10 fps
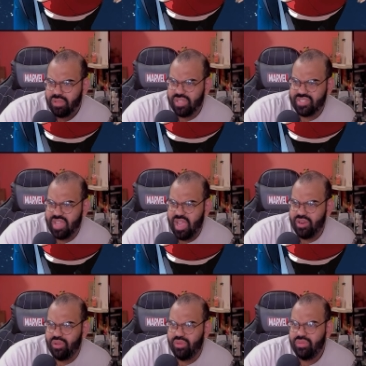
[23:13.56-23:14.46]

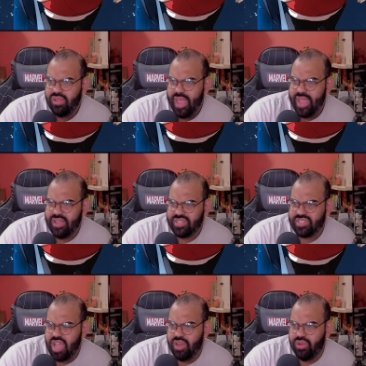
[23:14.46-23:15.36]
Cassano. Hey,
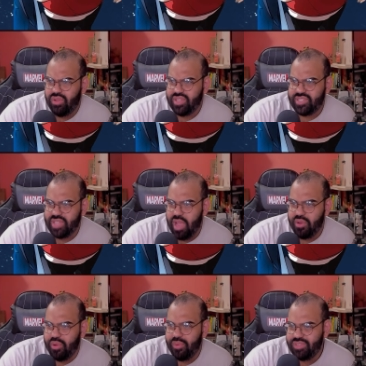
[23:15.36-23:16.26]
Cassano,
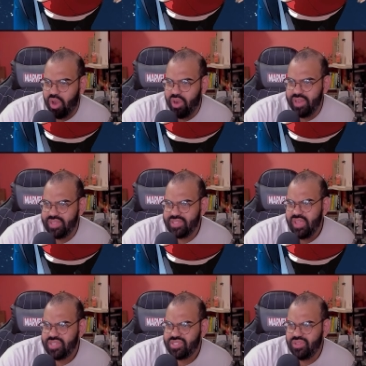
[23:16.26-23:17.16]
Cassano. Darn it.
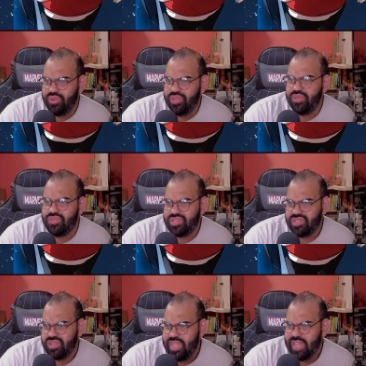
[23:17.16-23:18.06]
It's no
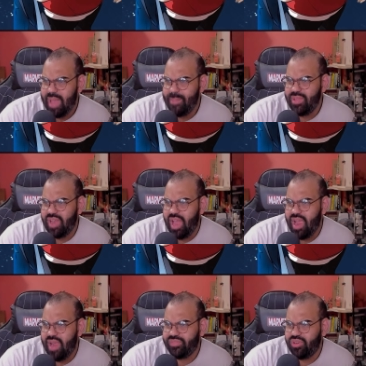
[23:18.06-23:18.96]
use. He can't be
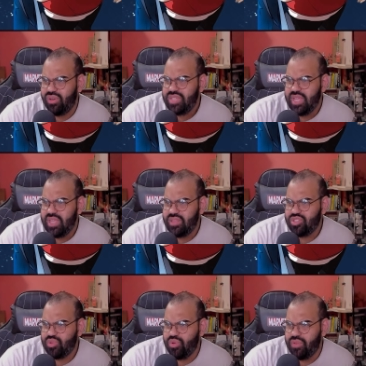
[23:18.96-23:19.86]
alive after taking the
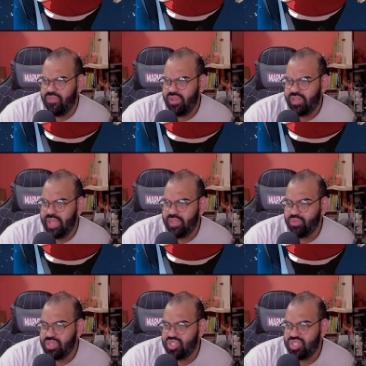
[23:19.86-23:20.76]
sword of light
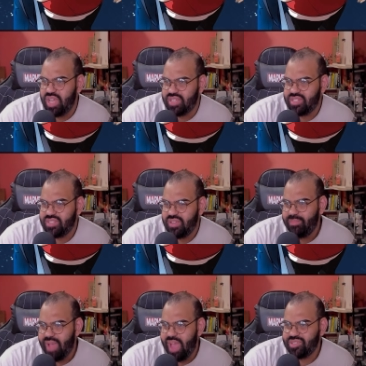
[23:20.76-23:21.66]
through the chest.
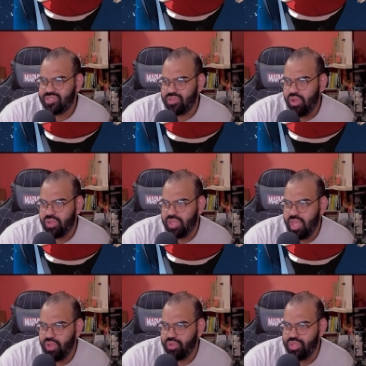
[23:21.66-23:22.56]
Bastard, I'll
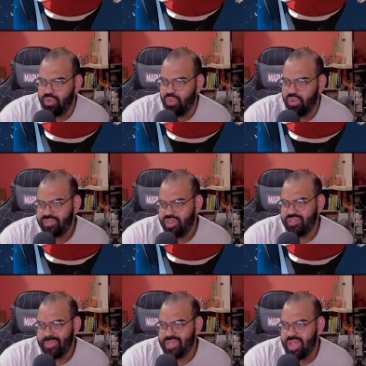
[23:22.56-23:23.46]
kill you.
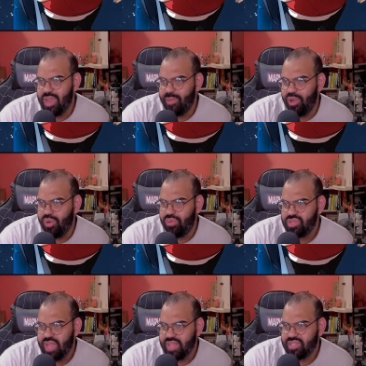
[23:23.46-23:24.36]
Turn up time. Oh,
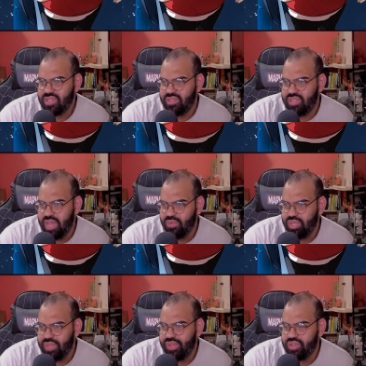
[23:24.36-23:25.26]
that's the devil
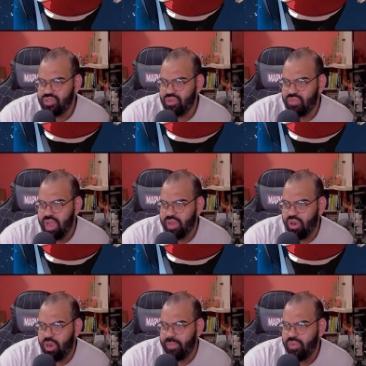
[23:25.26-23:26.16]
living in your right
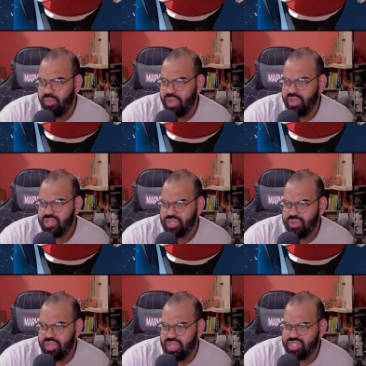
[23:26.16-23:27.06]
arm. What?
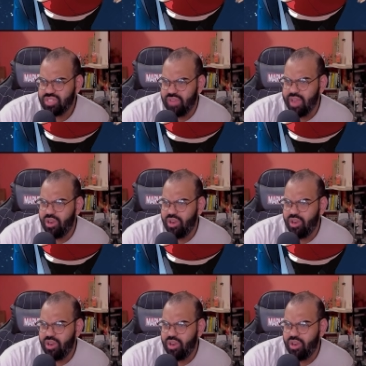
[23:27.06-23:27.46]
So he is the right